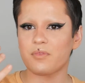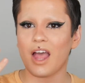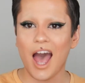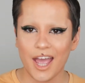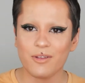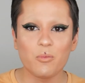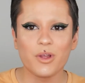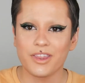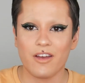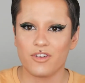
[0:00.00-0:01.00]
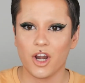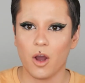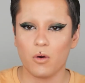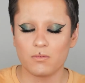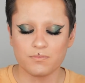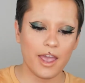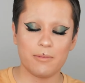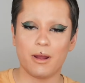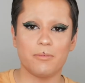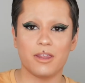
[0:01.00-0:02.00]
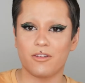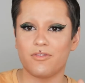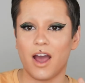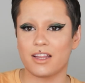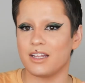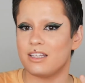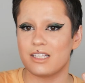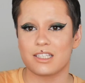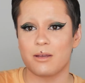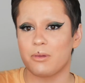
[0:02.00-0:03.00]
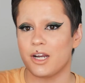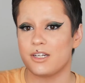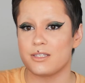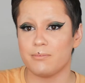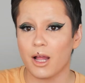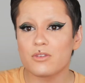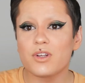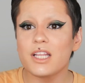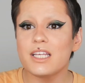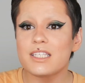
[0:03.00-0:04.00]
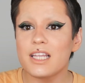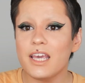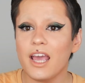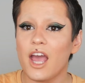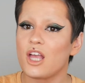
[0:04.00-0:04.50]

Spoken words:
I will never know. It might be the fact that these lip liners melt really easily,